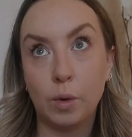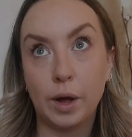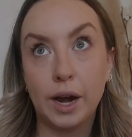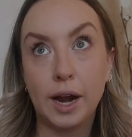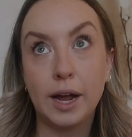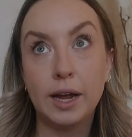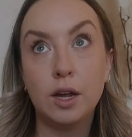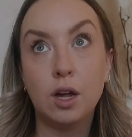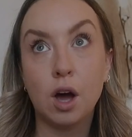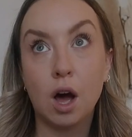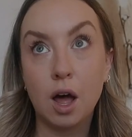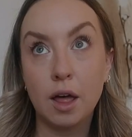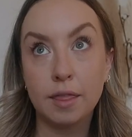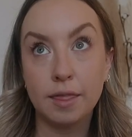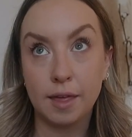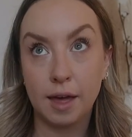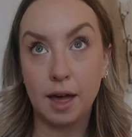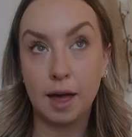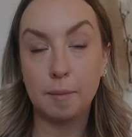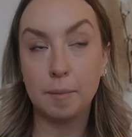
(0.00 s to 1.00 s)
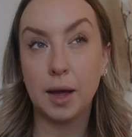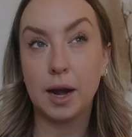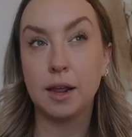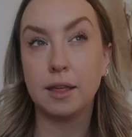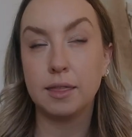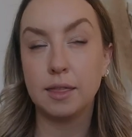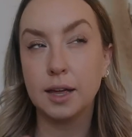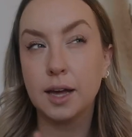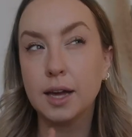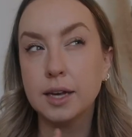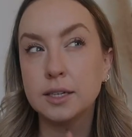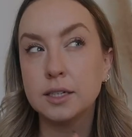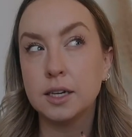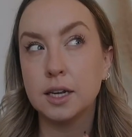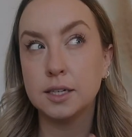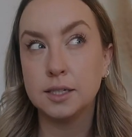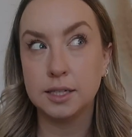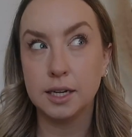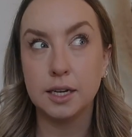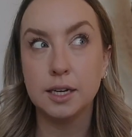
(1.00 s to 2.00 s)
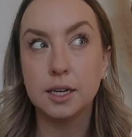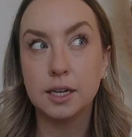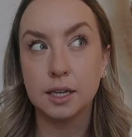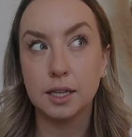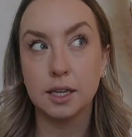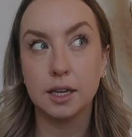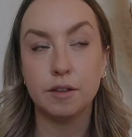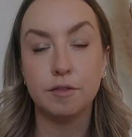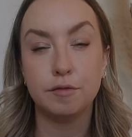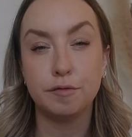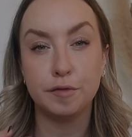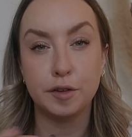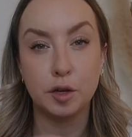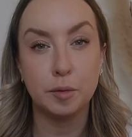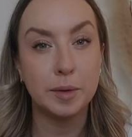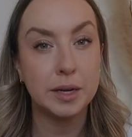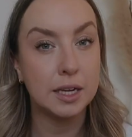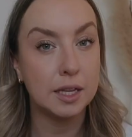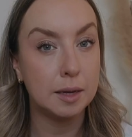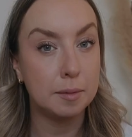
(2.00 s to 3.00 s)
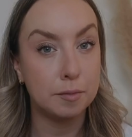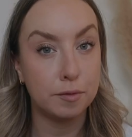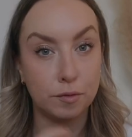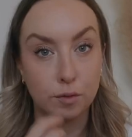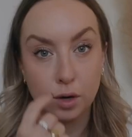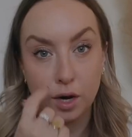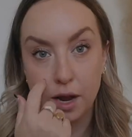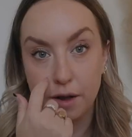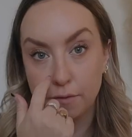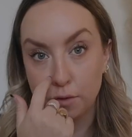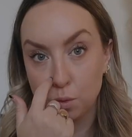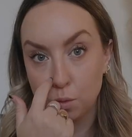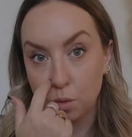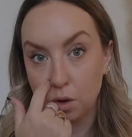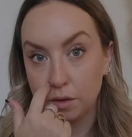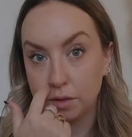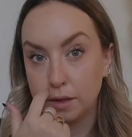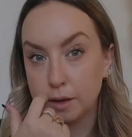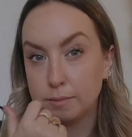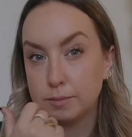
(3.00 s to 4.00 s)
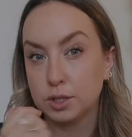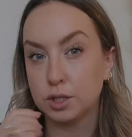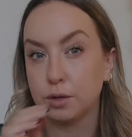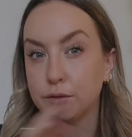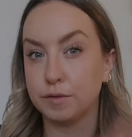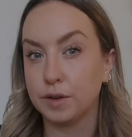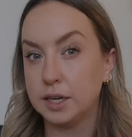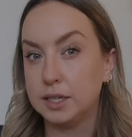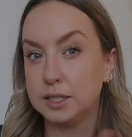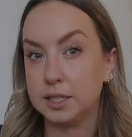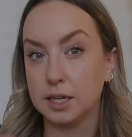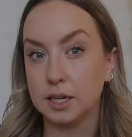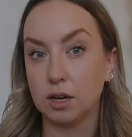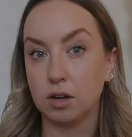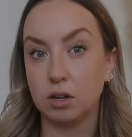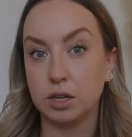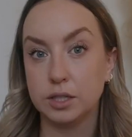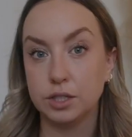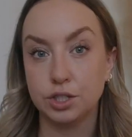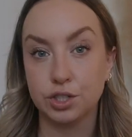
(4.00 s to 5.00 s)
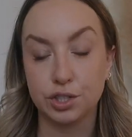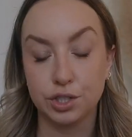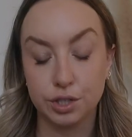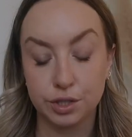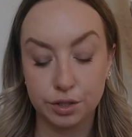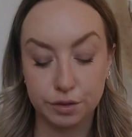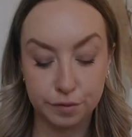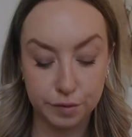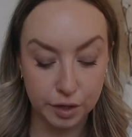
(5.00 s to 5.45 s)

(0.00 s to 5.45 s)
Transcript: When I got them, and I think I did film a clip before I ever worn them, so if I did, I'll insert the